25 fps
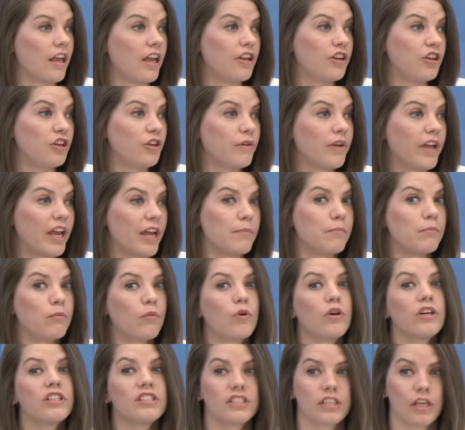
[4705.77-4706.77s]
and you get
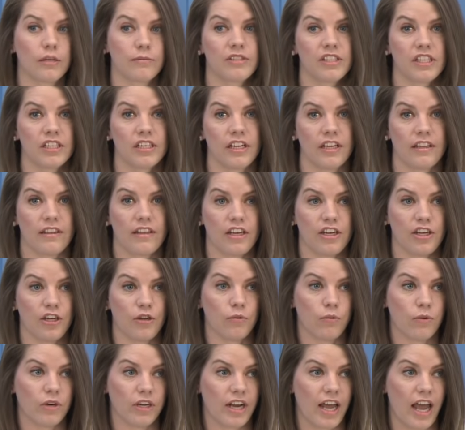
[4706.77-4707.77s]
more subsidy than
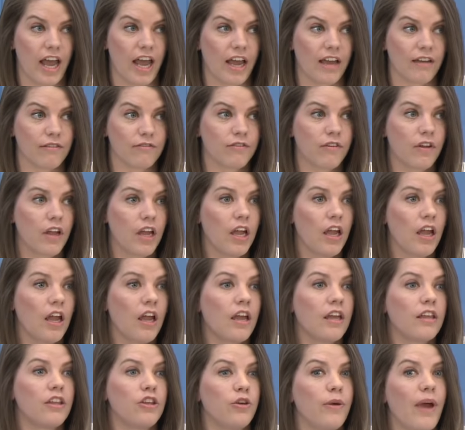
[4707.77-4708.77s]
you would have,
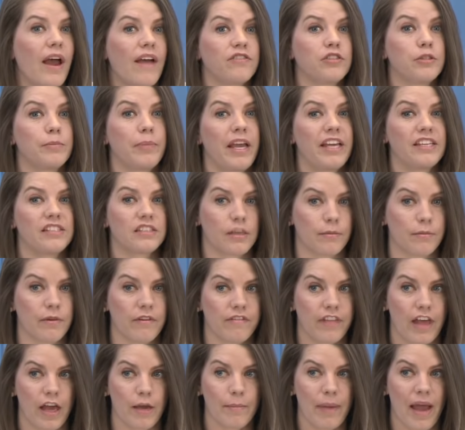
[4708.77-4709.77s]
you have to pay some
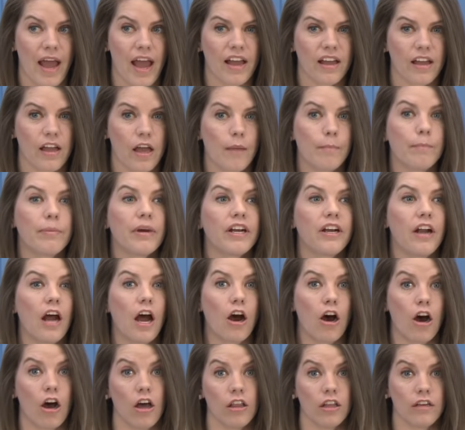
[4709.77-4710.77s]
of that back, but
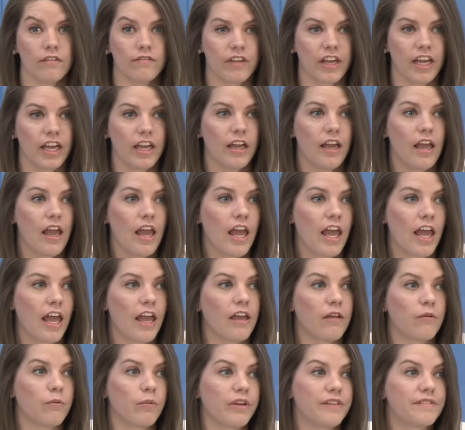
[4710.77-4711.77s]
not all of it.
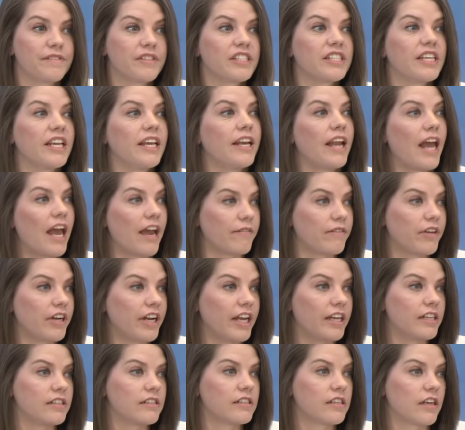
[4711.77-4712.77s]
And we've seen
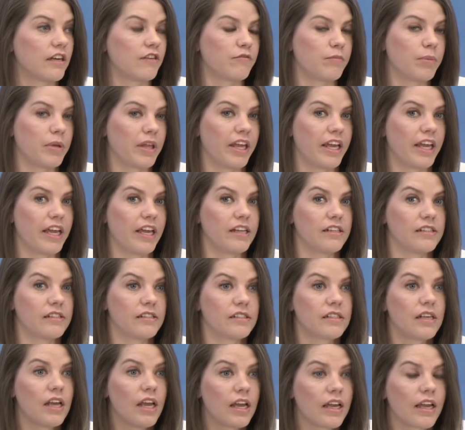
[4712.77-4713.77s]
evidence of
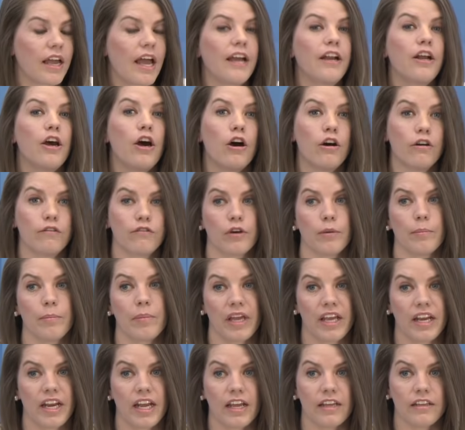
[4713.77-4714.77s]
plans kind of
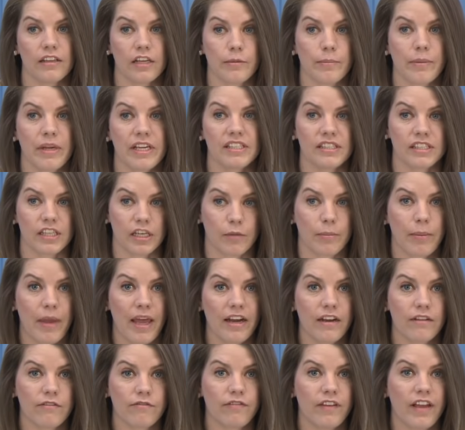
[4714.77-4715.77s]
overbidding their basic
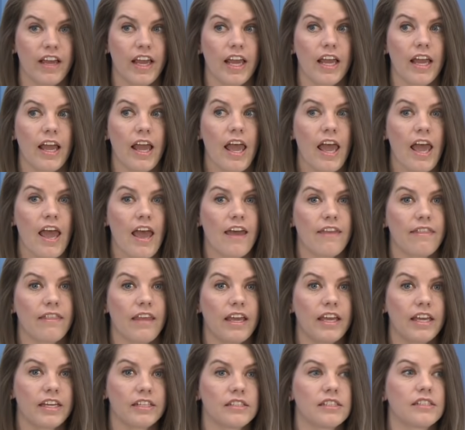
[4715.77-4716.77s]
benefit, and
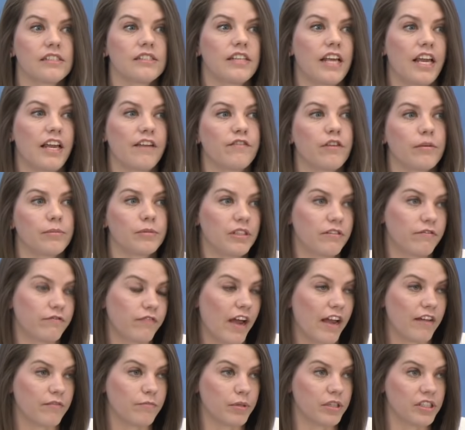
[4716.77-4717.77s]
they get to save up to
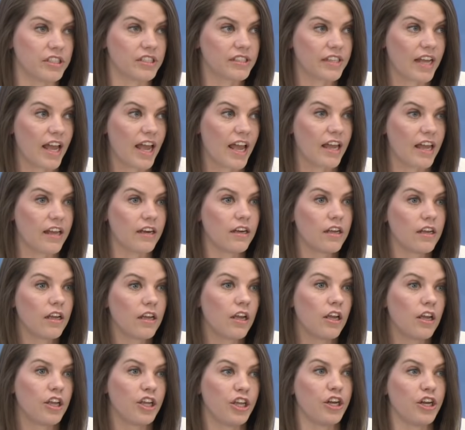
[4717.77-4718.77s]
5%,
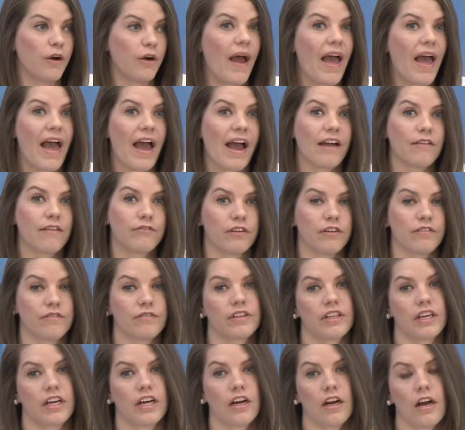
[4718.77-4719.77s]
you know, half
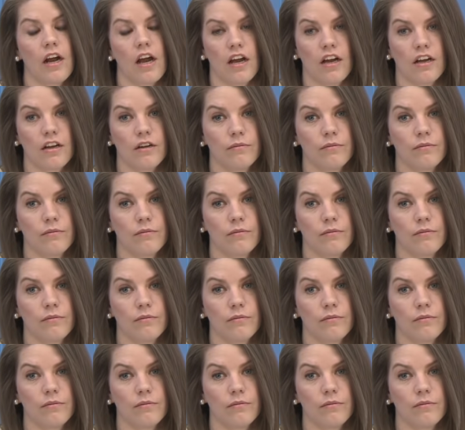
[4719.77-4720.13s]
of their